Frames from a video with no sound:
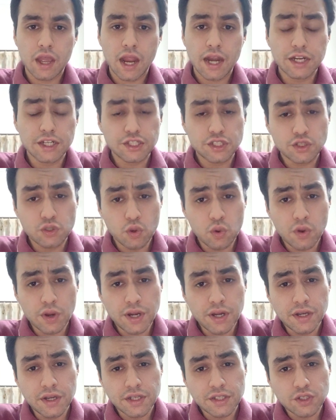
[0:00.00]
and so
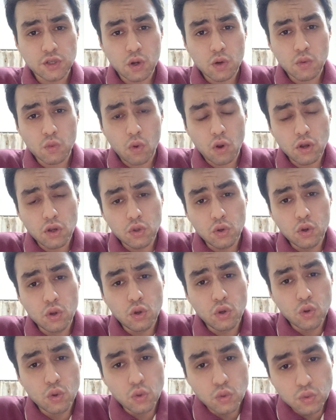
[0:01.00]
it does not want to
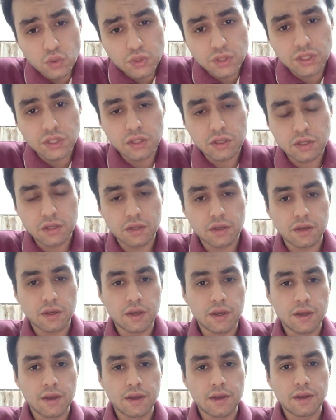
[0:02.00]
lose
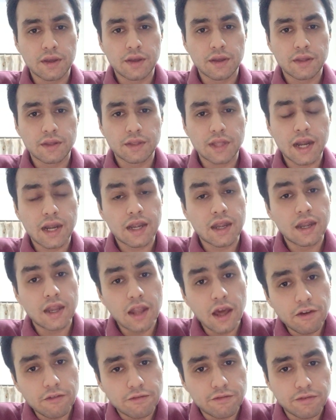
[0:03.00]
that
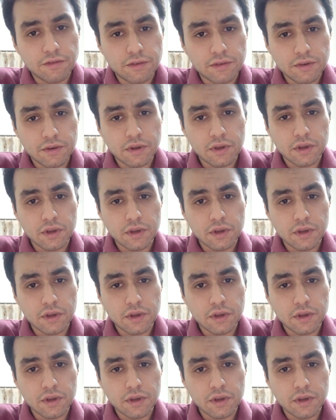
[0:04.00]
love.